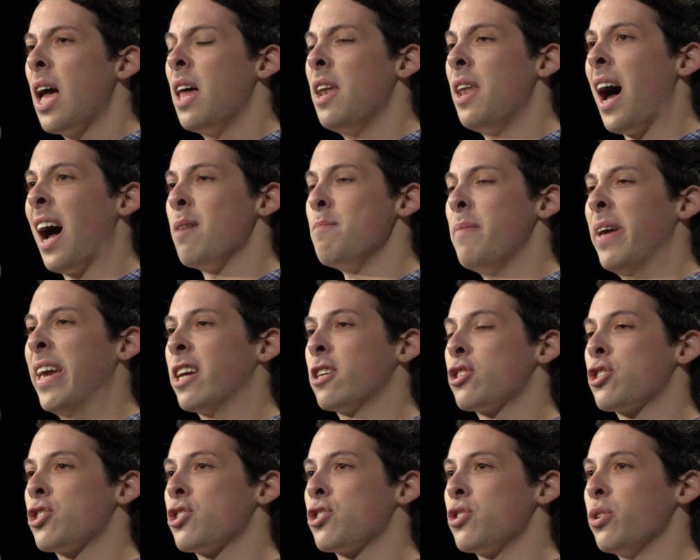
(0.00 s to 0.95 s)
And I make
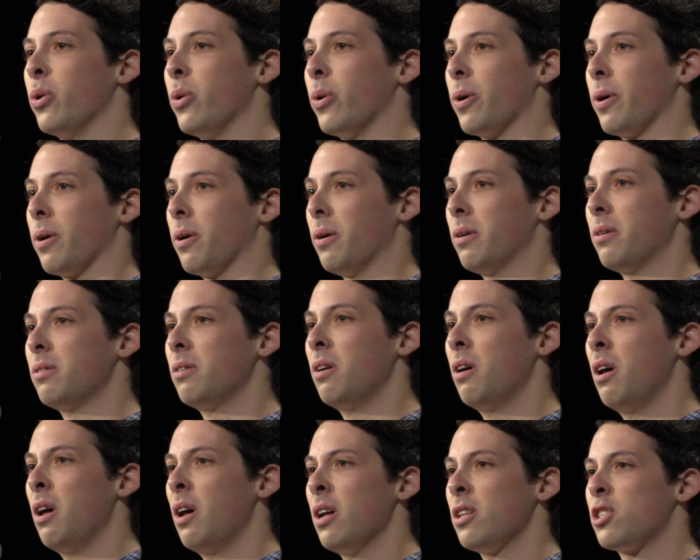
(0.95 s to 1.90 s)
sure
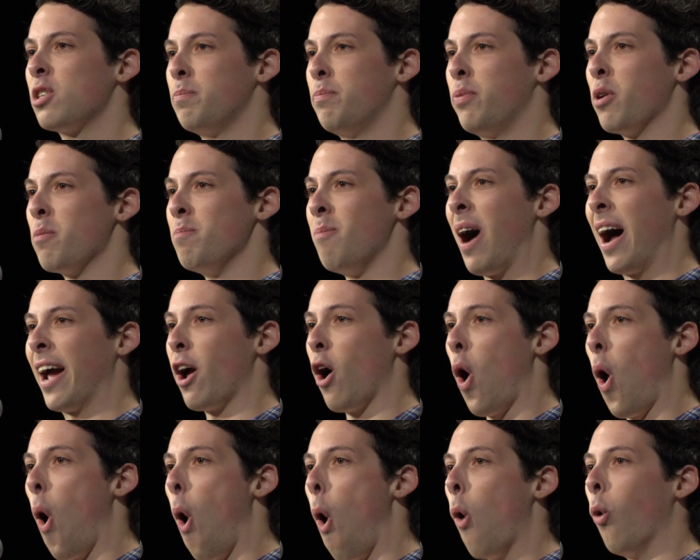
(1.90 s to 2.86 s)
to put my
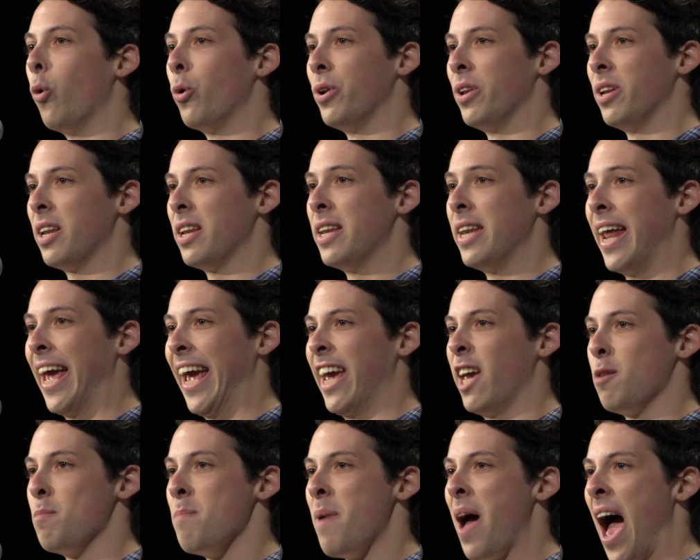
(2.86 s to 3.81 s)
own
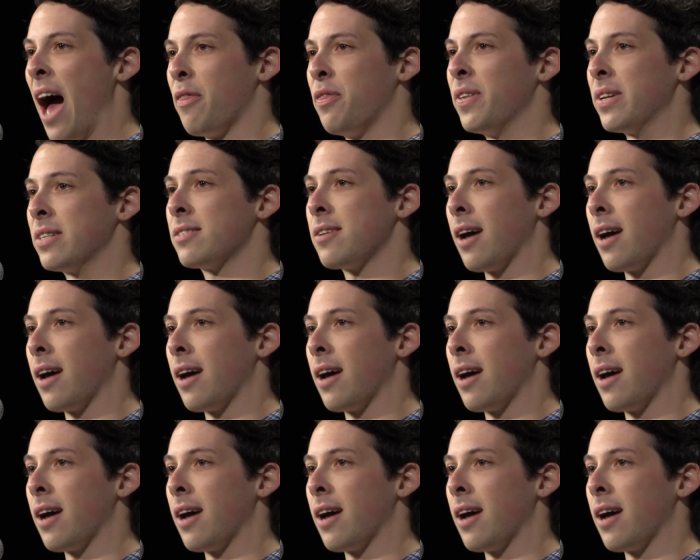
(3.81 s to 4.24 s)
name at the